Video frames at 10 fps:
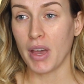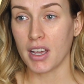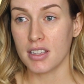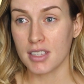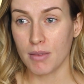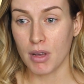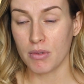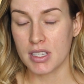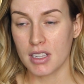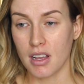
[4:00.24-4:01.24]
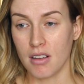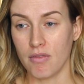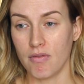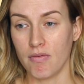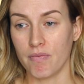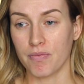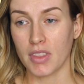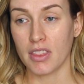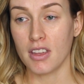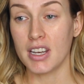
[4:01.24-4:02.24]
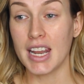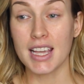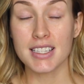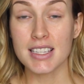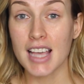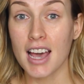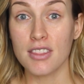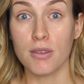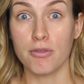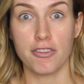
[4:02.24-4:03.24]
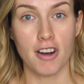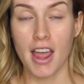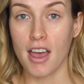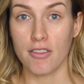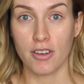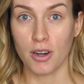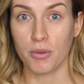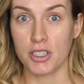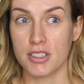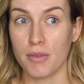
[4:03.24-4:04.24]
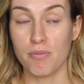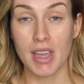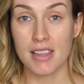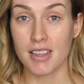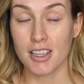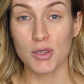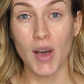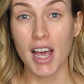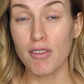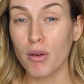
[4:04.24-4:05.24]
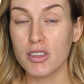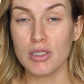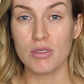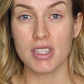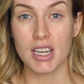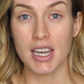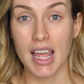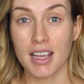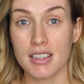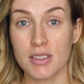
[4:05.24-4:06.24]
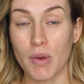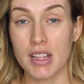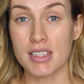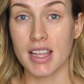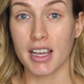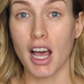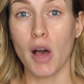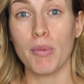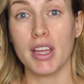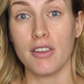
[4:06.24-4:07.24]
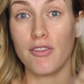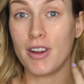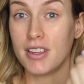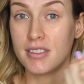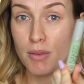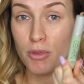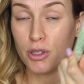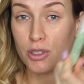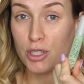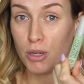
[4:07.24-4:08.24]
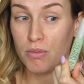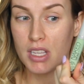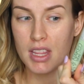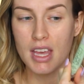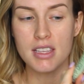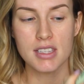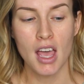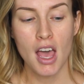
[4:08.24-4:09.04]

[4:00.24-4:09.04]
Becca's come out with some. The NYX has had them forever, which is amazing. So I've always used the NYX ones that come in a very similar tube to this,